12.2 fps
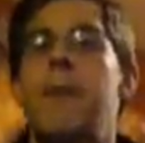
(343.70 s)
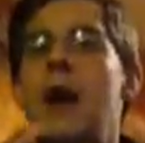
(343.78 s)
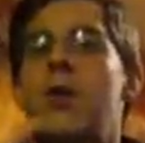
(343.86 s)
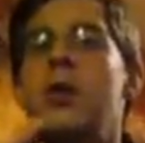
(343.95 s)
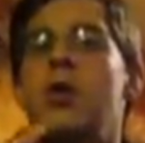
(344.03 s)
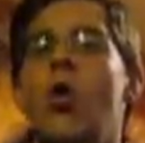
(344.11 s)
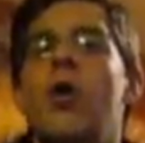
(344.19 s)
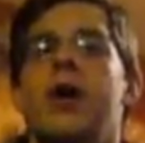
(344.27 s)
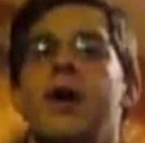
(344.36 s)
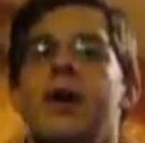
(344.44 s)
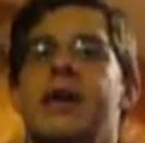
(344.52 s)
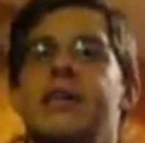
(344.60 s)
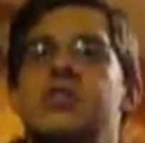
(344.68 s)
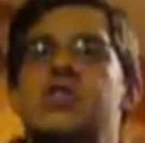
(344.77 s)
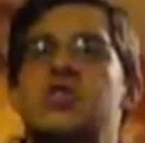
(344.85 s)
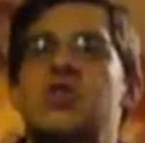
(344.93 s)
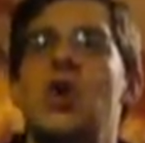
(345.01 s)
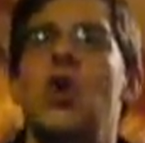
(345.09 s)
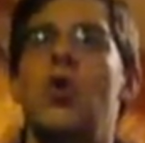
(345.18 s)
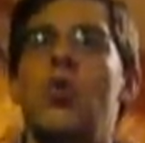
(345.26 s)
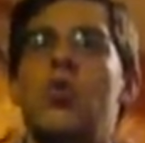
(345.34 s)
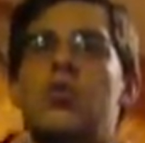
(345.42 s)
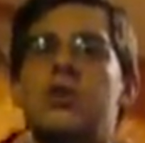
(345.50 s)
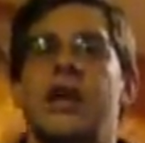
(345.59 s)
paranoia is
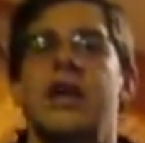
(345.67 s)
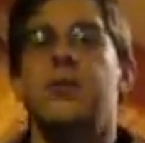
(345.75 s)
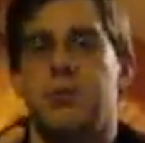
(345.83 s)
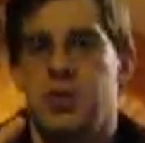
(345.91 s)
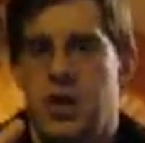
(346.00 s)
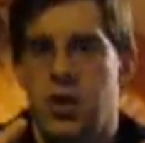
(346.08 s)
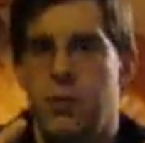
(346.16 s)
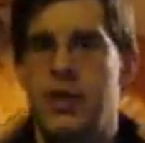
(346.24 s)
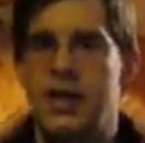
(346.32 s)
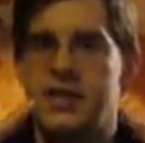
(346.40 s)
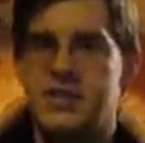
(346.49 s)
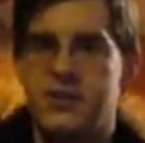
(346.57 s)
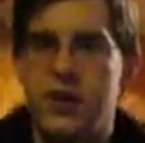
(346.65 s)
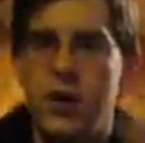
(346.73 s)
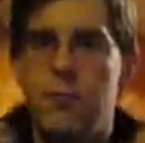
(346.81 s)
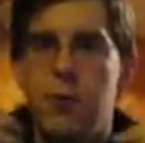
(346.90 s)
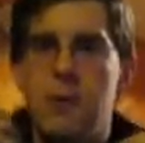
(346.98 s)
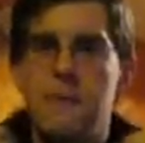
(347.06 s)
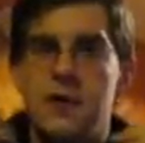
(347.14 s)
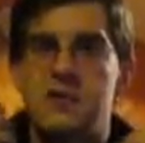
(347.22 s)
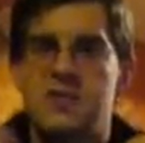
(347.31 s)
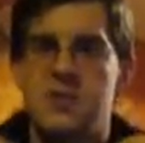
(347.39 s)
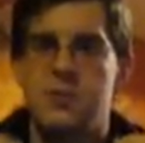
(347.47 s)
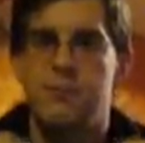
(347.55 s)
so relatable here, because if you put
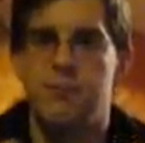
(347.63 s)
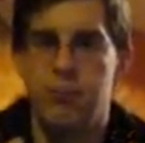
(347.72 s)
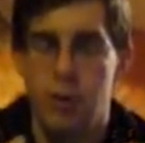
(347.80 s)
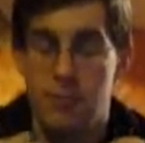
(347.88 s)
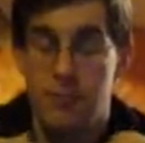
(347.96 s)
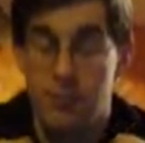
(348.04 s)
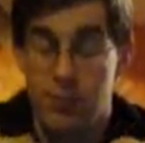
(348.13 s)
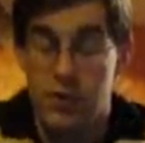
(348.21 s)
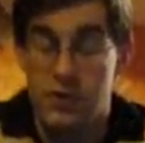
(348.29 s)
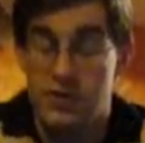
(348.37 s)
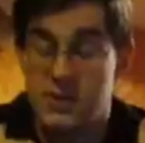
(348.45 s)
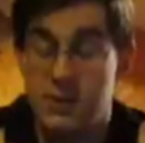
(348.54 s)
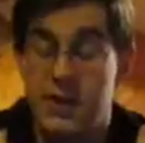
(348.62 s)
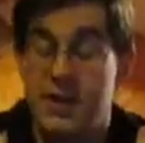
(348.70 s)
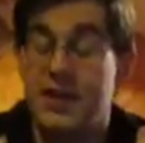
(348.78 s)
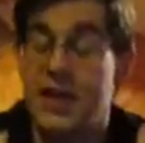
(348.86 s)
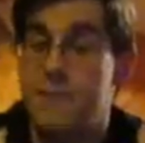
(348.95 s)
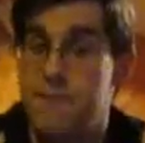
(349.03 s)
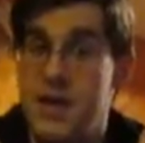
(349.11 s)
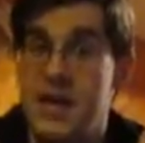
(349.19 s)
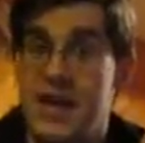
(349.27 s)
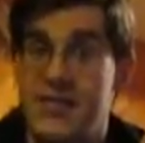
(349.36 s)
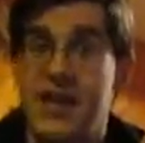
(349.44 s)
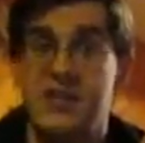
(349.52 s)
somebody like
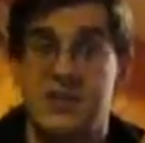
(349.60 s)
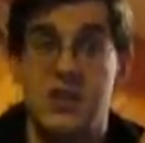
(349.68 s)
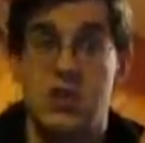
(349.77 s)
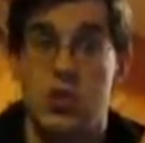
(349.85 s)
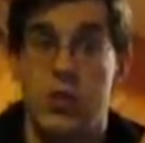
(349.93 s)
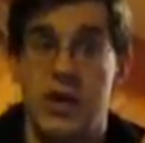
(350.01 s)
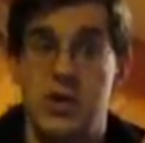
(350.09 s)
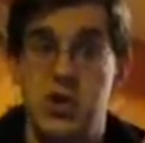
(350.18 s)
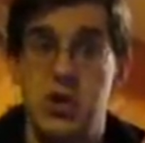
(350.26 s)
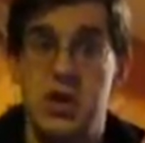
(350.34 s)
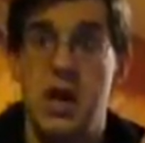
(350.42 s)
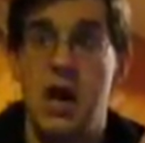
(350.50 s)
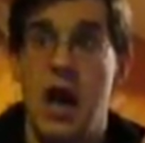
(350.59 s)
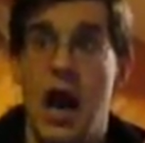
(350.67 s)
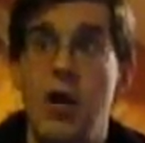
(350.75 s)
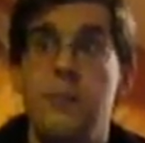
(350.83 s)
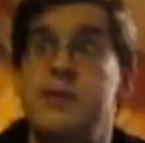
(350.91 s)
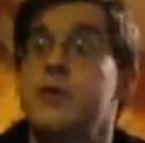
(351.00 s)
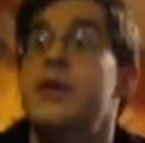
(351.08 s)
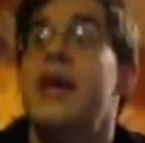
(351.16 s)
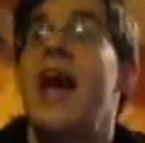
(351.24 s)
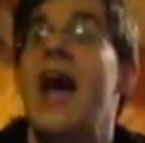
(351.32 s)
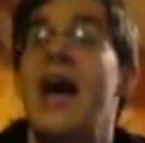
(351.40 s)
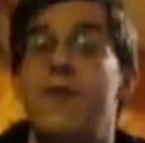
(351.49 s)
me in that situation, I would be doing
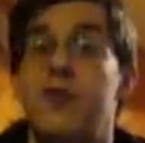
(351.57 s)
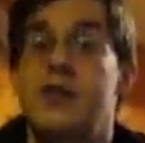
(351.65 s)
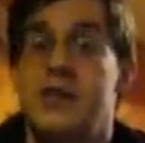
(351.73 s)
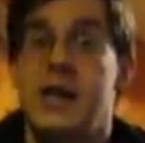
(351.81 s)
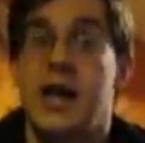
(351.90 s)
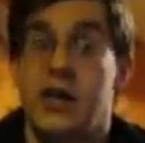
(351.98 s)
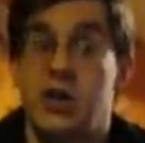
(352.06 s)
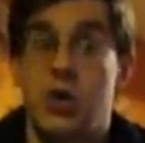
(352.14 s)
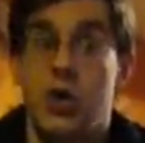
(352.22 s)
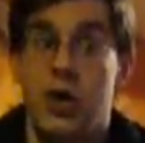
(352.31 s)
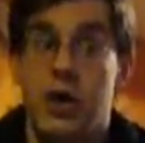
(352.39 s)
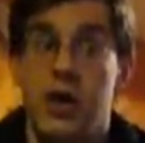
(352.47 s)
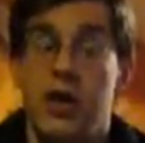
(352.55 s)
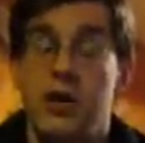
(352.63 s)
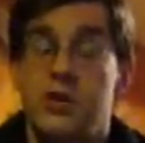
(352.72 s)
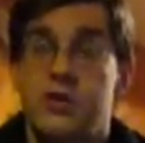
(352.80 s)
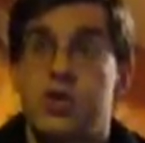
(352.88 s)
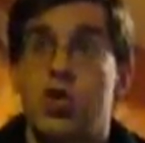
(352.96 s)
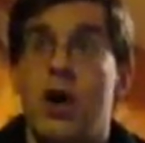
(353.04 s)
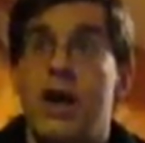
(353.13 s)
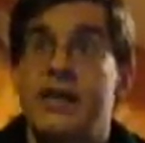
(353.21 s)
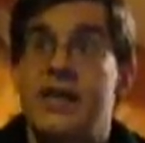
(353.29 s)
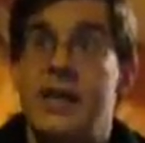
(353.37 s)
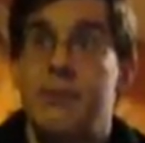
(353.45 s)
everything I could to try
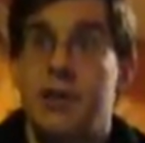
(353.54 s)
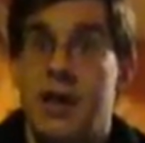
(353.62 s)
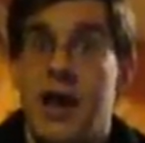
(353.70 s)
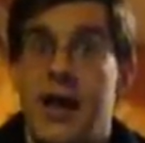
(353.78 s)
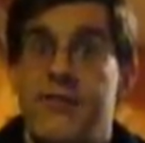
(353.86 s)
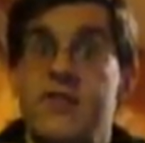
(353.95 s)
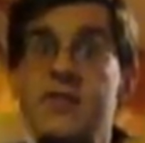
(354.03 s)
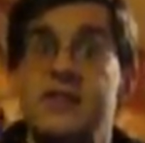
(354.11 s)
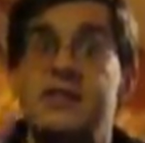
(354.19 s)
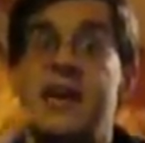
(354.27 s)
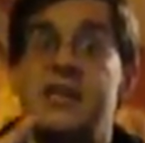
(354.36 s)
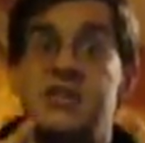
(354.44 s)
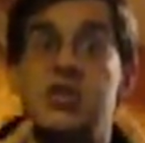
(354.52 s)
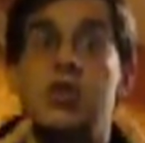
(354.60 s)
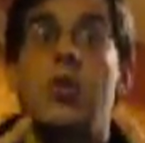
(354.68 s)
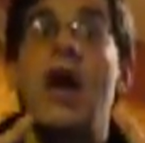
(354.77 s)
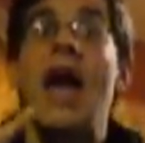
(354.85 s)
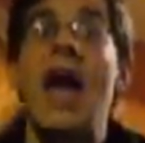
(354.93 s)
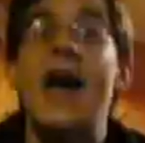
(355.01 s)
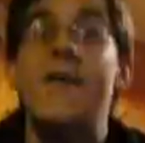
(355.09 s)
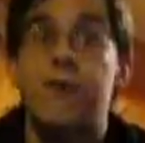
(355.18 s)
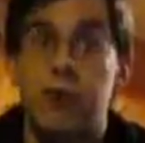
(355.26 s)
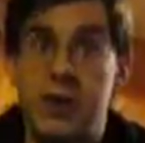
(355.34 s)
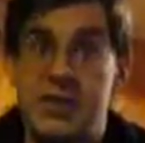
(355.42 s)
and keep alive. And these guys do
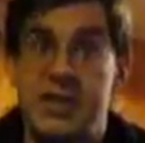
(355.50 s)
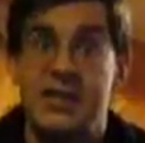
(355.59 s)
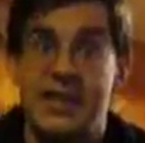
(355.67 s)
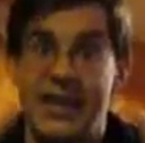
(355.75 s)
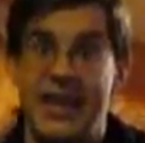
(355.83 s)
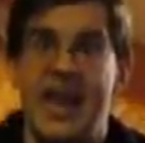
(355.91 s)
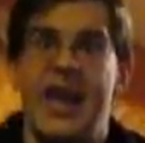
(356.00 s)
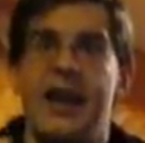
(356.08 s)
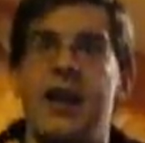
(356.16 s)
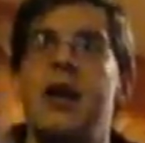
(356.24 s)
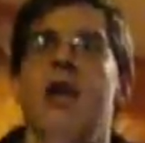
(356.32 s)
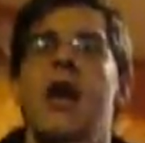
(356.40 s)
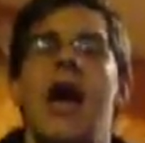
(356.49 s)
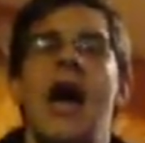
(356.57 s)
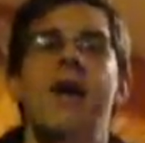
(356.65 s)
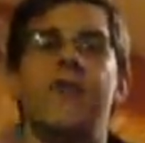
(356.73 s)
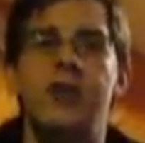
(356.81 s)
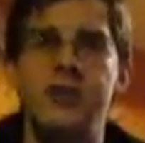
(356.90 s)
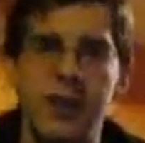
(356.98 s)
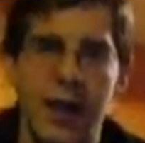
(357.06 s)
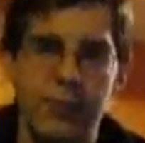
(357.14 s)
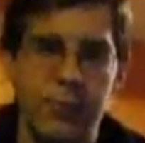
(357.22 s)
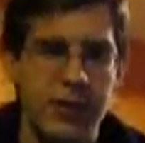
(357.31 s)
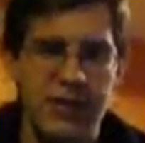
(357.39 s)
everything they can.
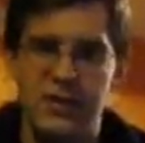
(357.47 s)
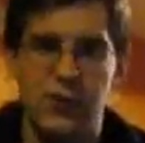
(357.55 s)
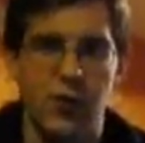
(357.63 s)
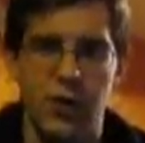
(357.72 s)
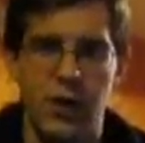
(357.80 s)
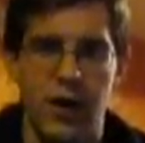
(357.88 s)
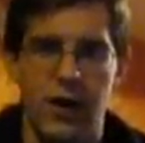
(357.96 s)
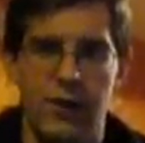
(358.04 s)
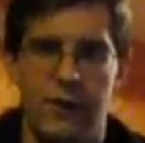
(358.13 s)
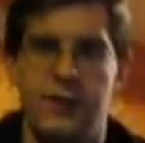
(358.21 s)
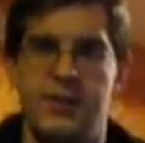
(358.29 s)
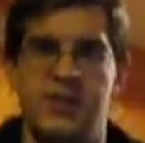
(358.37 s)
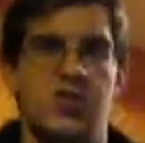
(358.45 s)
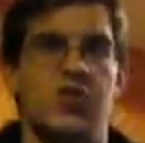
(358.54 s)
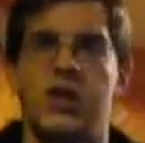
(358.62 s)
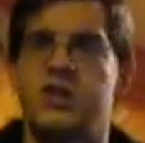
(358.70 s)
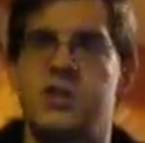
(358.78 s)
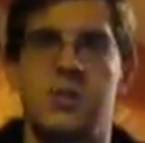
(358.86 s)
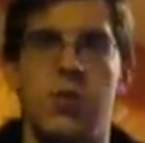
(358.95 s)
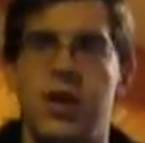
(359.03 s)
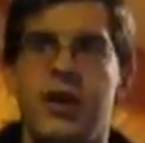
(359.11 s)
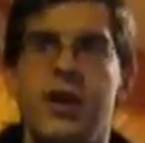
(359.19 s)
Everybody's full of distrust in one